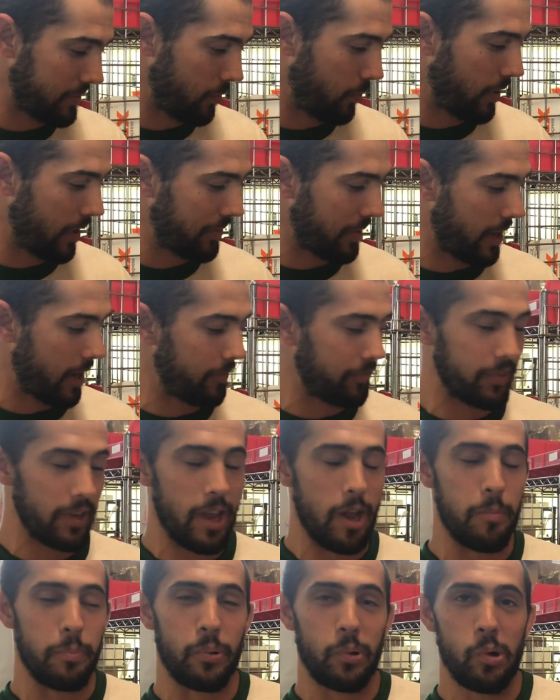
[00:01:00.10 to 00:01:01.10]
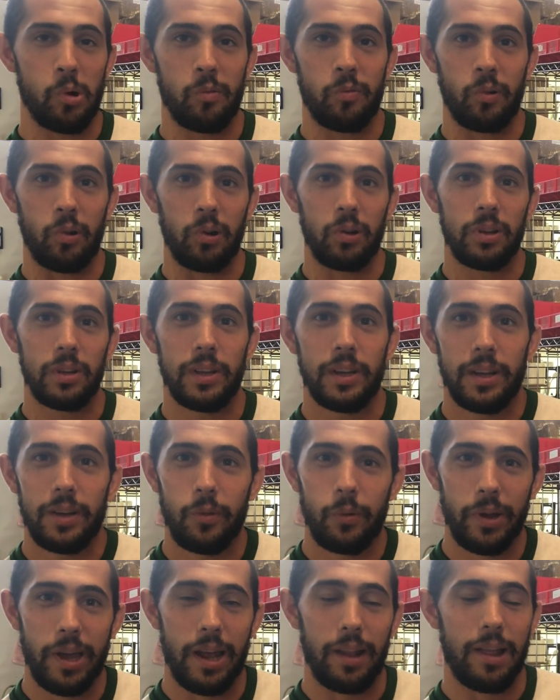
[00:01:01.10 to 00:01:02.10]
I said, we got that FDA approval.
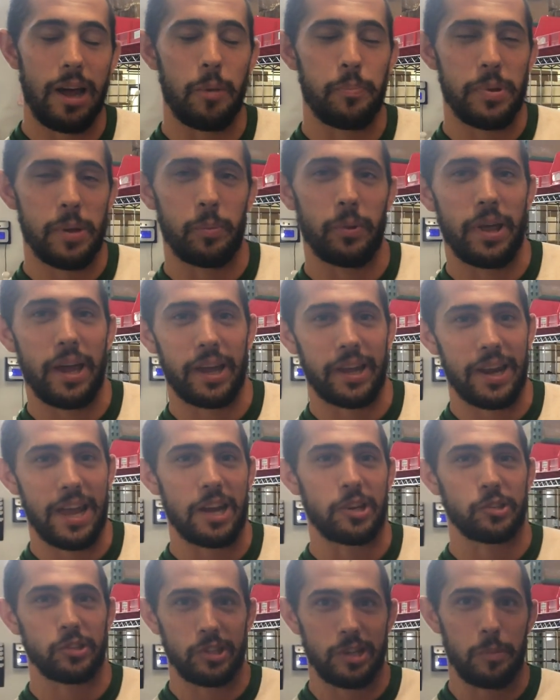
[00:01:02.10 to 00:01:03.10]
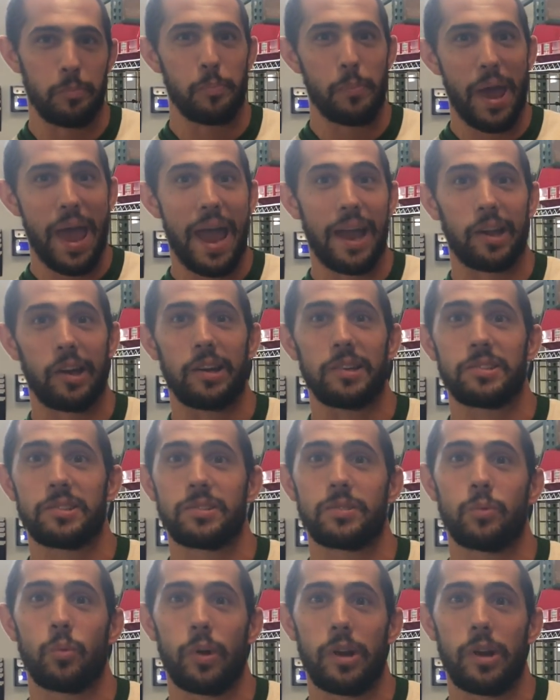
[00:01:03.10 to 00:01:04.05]
We got a lot of people that can actually back us.